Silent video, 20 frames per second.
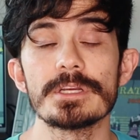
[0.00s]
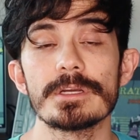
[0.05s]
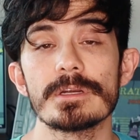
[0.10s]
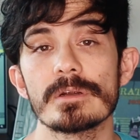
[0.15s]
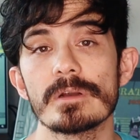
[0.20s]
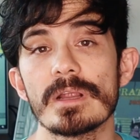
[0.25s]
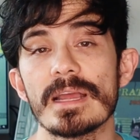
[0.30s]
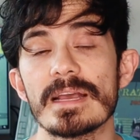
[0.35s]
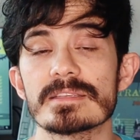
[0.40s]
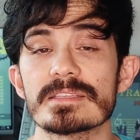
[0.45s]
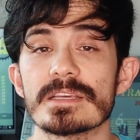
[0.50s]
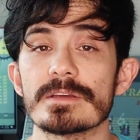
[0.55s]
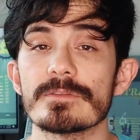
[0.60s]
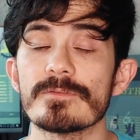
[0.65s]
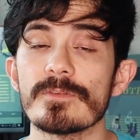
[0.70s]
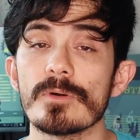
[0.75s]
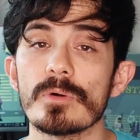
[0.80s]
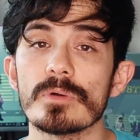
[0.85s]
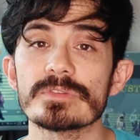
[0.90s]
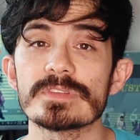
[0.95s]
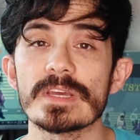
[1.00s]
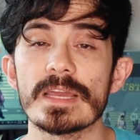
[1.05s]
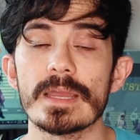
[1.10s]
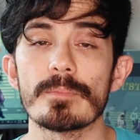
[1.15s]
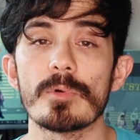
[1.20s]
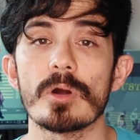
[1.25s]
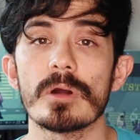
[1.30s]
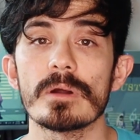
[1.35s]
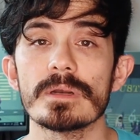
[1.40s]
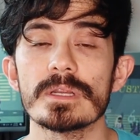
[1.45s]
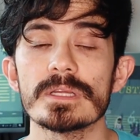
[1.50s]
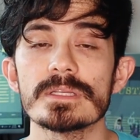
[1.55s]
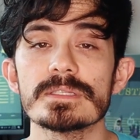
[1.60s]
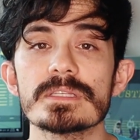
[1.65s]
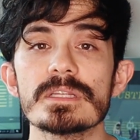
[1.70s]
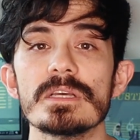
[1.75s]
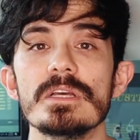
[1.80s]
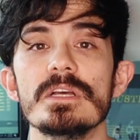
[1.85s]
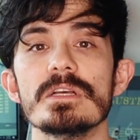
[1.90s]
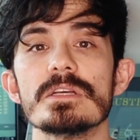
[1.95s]
year as a full-time
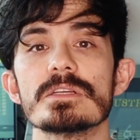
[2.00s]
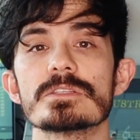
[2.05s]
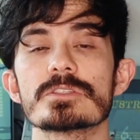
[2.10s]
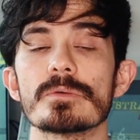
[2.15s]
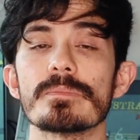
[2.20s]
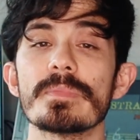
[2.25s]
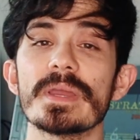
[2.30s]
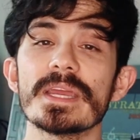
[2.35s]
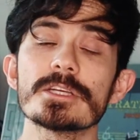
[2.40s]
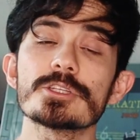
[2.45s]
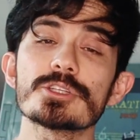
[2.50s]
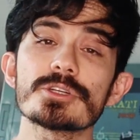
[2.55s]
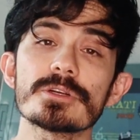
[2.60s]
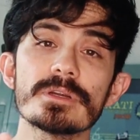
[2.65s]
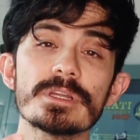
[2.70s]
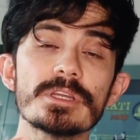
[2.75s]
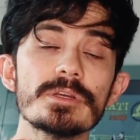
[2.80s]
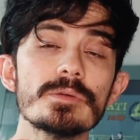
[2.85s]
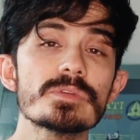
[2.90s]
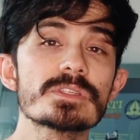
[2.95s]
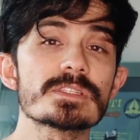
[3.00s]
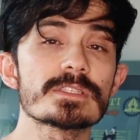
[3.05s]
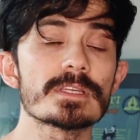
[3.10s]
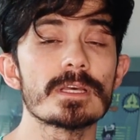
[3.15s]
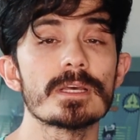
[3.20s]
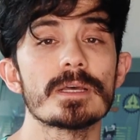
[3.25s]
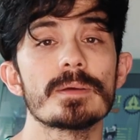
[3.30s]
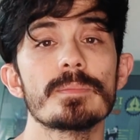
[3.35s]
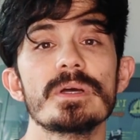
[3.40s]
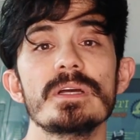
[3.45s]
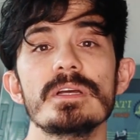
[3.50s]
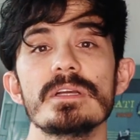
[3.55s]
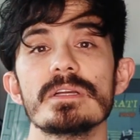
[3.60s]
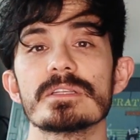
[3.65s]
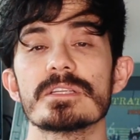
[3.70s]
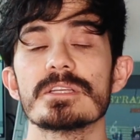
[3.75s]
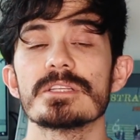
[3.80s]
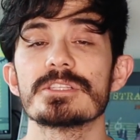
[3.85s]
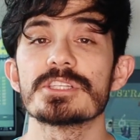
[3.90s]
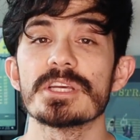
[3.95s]
artist. So make sure you sub
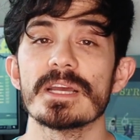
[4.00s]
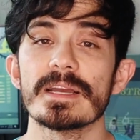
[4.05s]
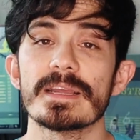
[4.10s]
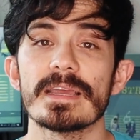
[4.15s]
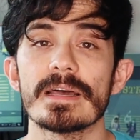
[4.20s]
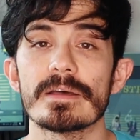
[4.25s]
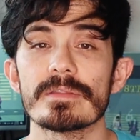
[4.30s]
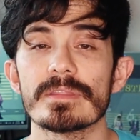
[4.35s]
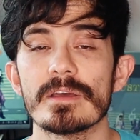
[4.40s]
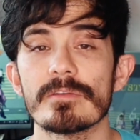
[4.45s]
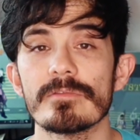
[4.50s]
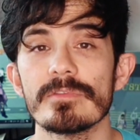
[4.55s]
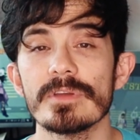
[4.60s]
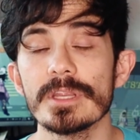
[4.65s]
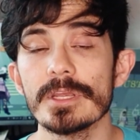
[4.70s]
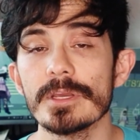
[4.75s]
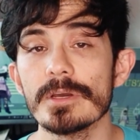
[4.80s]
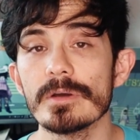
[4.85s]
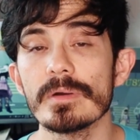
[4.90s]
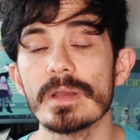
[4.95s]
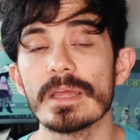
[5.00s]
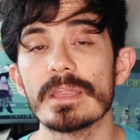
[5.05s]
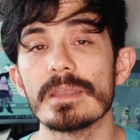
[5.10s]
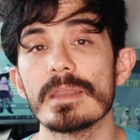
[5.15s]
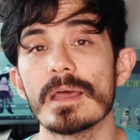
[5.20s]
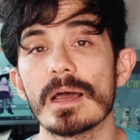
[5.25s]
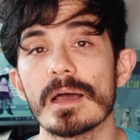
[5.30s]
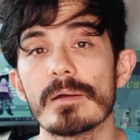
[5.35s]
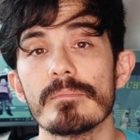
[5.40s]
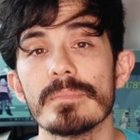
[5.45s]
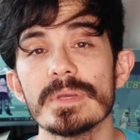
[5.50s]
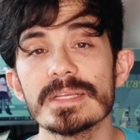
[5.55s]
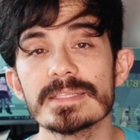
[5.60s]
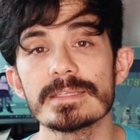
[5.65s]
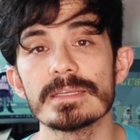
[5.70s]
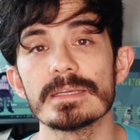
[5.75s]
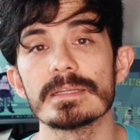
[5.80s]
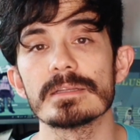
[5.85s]
to check out that video and not miss